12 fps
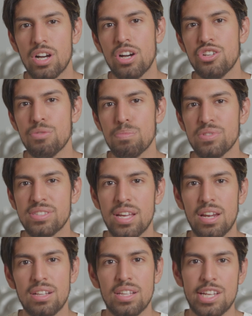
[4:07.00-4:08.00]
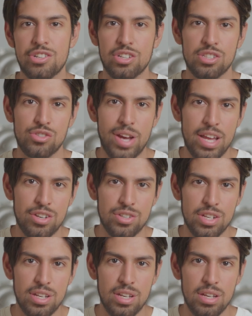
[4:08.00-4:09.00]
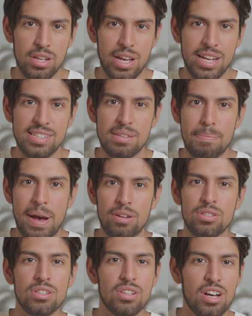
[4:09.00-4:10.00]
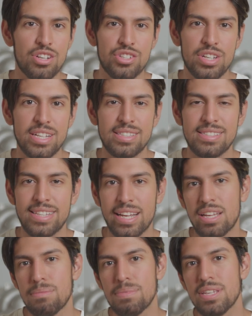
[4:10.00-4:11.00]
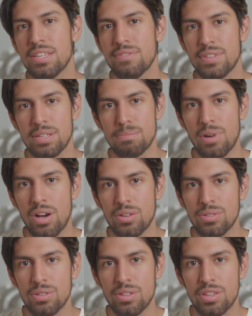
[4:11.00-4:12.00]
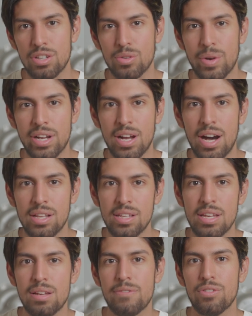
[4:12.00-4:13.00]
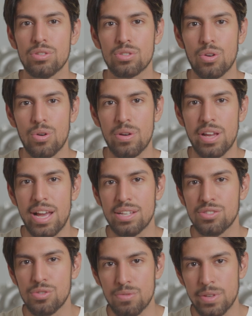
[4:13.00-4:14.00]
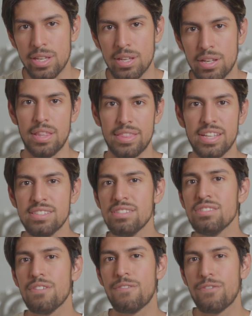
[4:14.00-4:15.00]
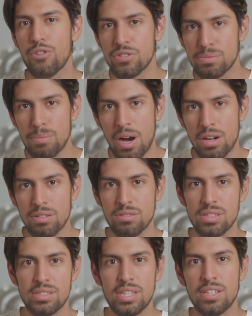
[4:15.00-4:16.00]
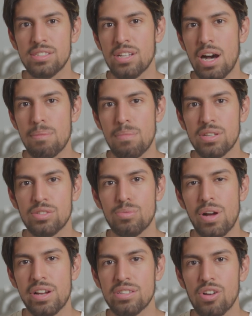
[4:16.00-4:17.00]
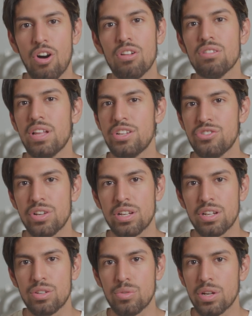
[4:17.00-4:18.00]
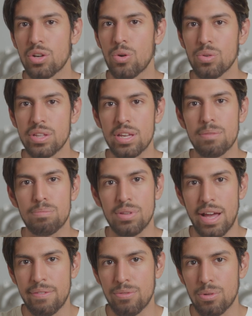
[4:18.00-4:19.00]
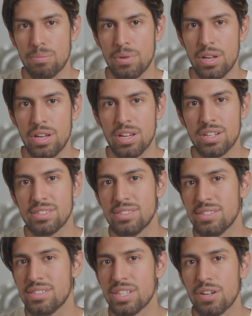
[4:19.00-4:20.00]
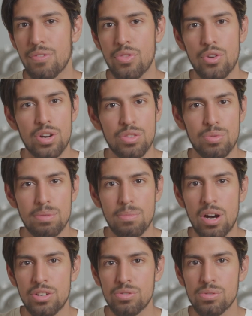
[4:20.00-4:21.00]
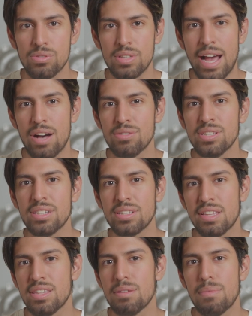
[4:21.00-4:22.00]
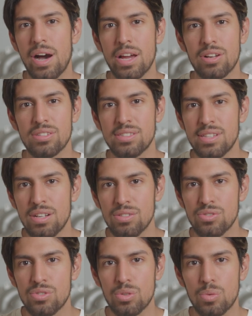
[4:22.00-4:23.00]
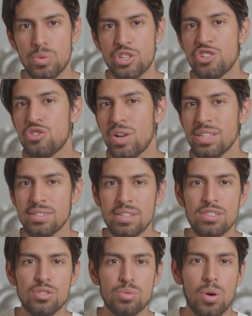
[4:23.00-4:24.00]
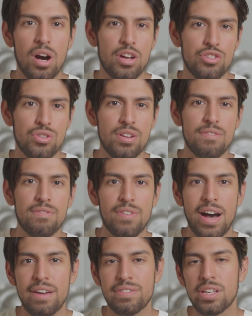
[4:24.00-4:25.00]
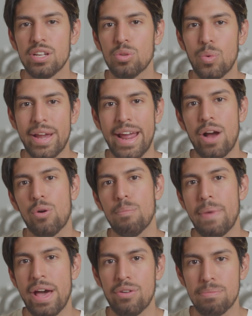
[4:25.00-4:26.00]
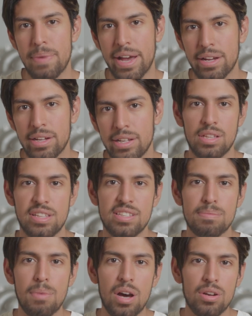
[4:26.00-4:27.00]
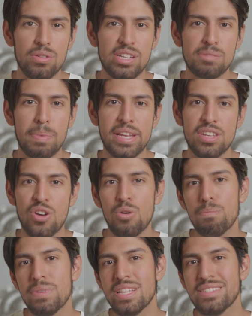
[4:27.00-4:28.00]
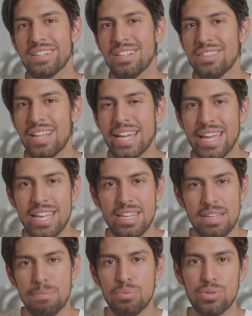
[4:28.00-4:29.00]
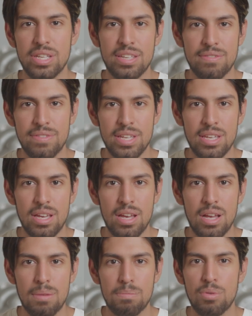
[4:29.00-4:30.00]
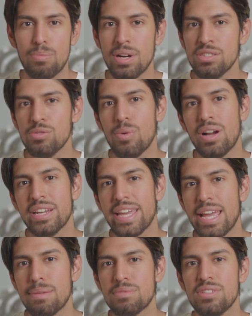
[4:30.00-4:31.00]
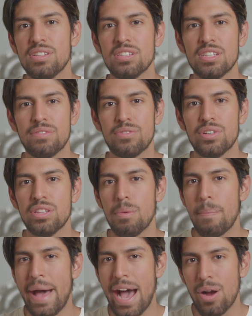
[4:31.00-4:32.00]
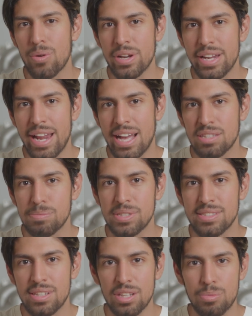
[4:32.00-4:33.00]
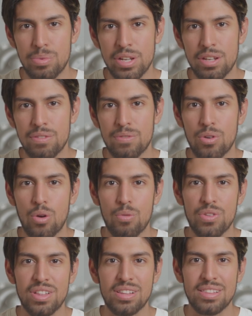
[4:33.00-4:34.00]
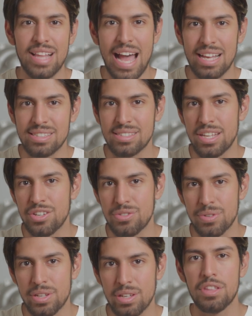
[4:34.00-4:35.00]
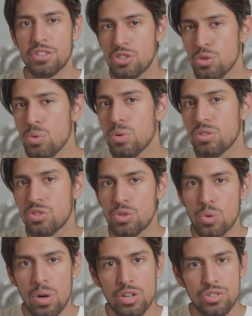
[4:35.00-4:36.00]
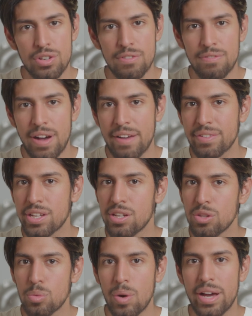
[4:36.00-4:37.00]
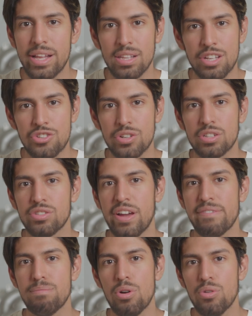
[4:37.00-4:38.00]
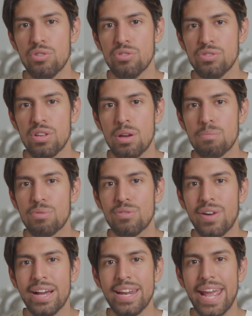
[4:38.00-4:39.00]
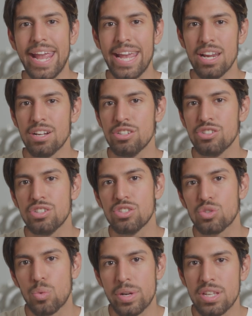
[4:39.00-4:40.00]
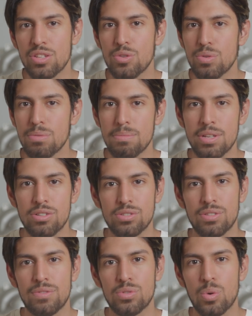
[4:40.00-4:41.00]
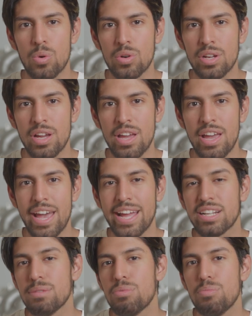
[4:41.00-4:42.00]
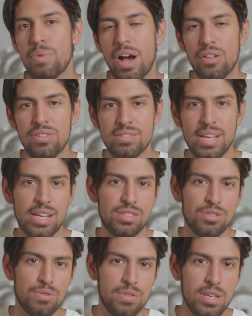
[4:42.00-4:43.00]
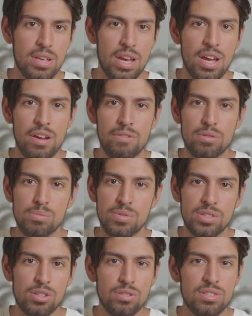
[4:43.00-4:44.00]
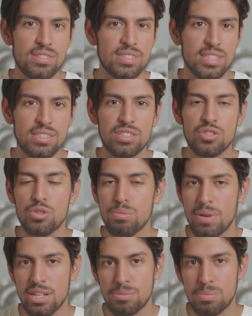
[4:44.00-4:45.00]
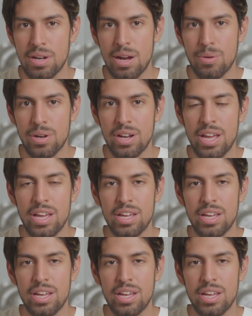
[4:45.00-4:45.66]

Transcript: one hundred percent electric strategy and is about to launch its second B E V model, the Grecale Folgore S U V. This is the first model to sit atop Maserati's all-electric Gregoli platform, consisting of thirty-three modules housing lithium-ion cells, which translates to a one hundred five kilowatt hour battery pack. This model is by no means a light and nimble E V, but Maserati aimed to deliver the power it has been celebrated for over the last century. The two two hundred five kilowatt electric drive motors provide eight hundred twenty newton meters of torque and can propel this S U V from zero to sixty-two miles per hour